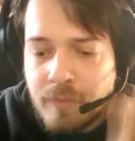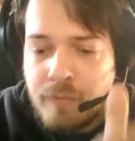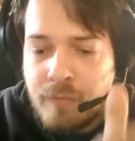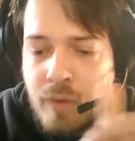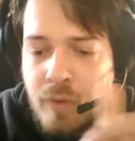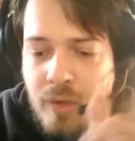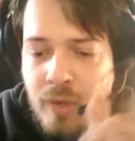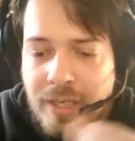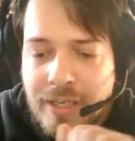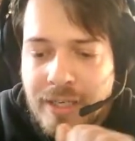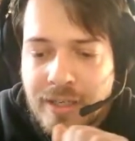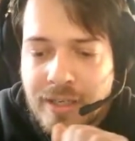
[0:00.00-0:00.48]

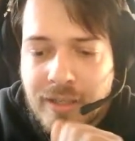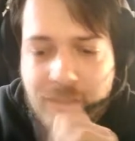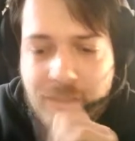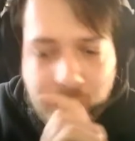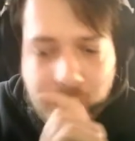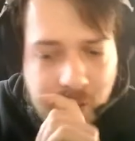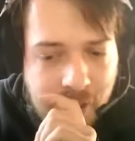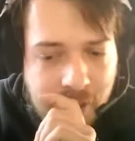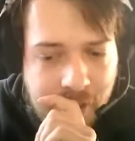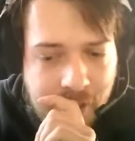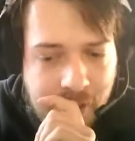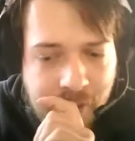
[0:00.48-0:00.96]
for the
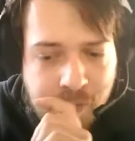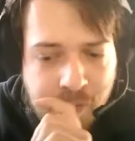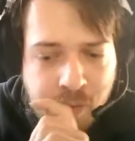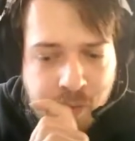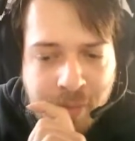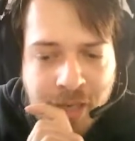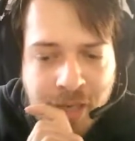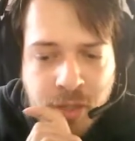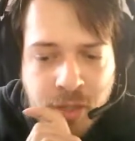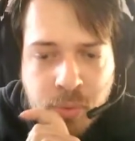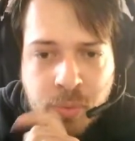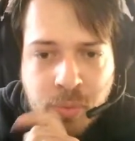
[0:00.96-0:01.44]

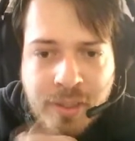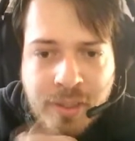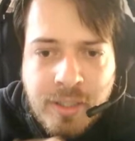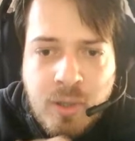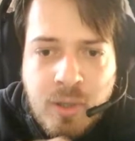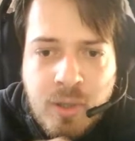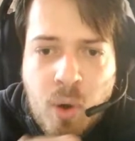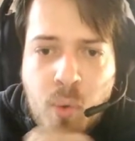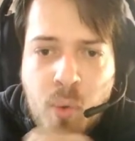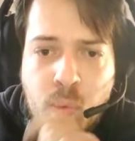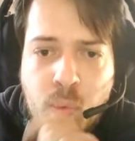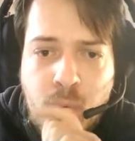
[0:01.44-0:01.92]
information
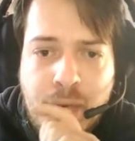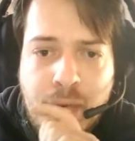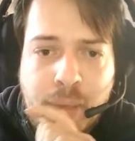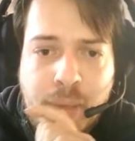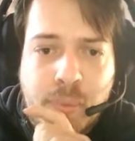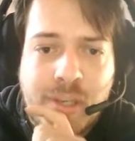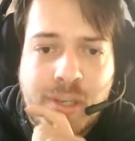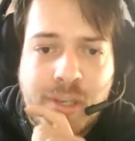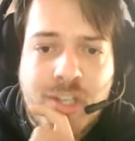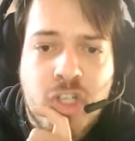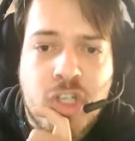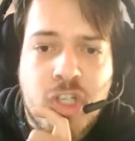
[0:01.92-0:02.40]
video, we
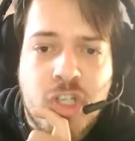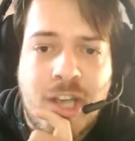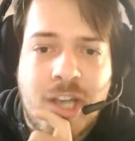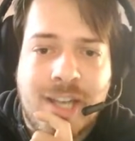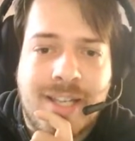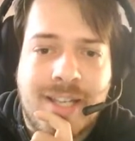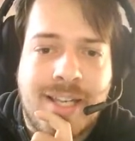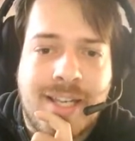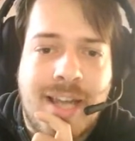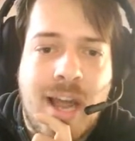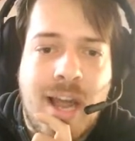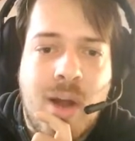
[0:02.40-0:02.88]
will shut
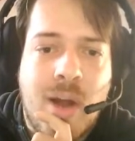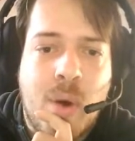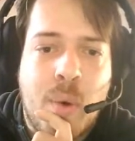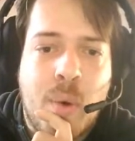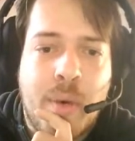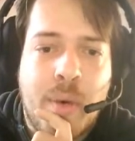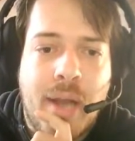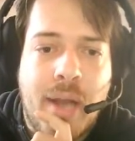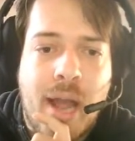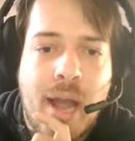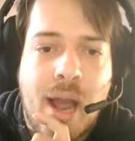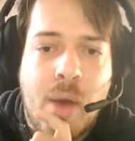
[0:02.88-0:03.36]

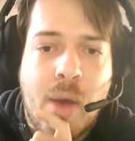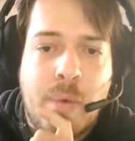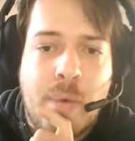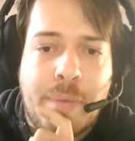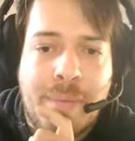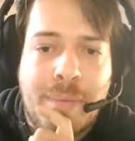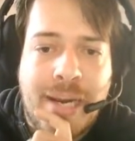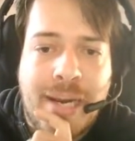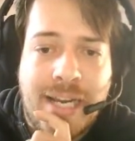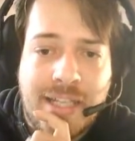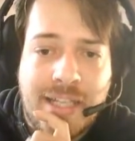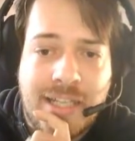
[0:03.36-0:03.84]
down our
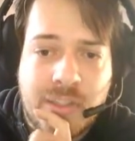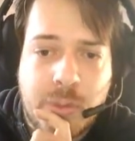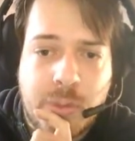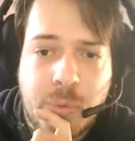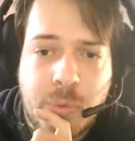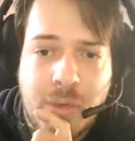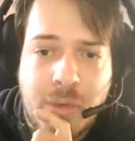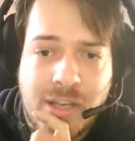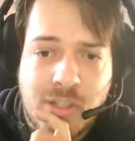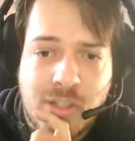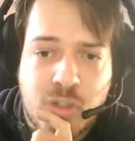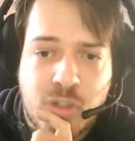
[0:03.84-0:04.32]

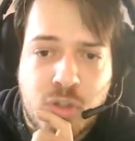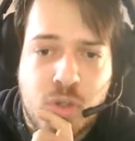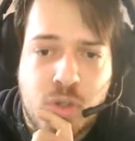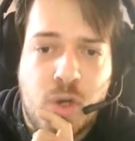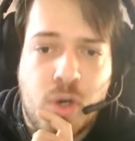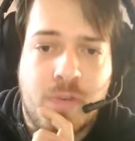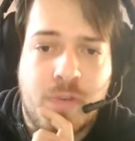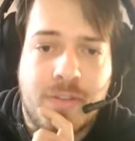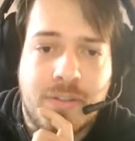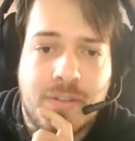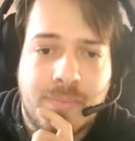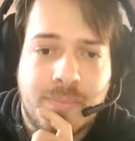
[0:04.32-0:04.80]
MySQL
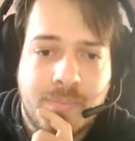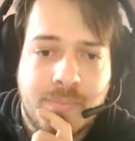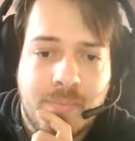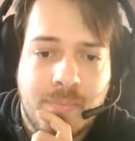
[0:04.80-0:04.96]
server.